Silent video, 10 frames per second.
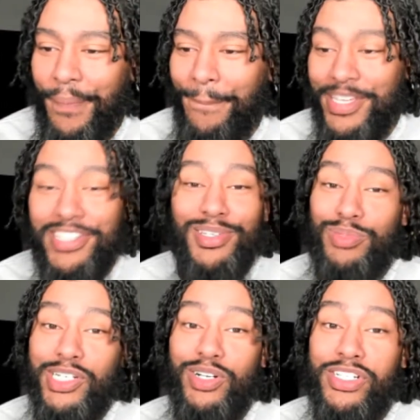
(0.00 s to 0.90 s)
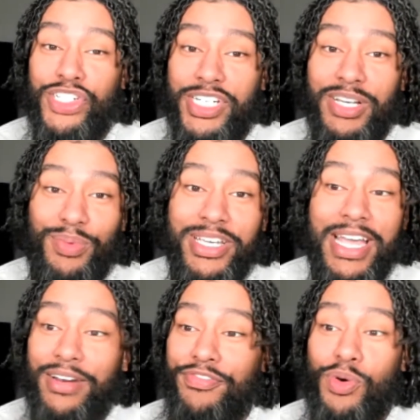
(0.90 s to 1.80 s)
This is some serious shit. We
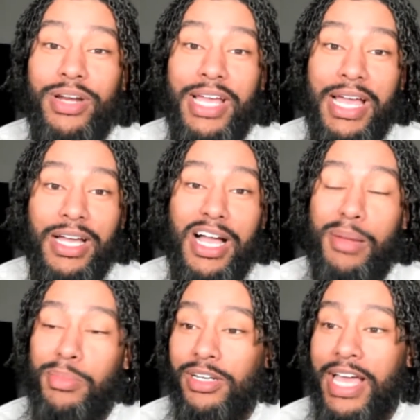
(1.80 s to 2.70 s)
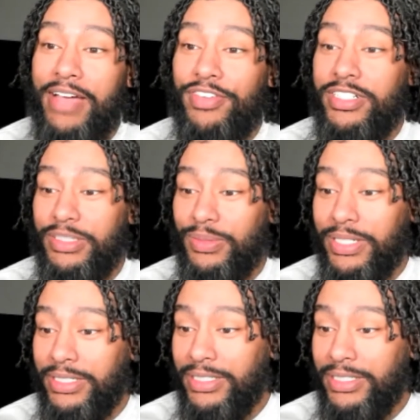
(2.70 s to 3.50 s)
can't afford to have Kamala laughing anyway.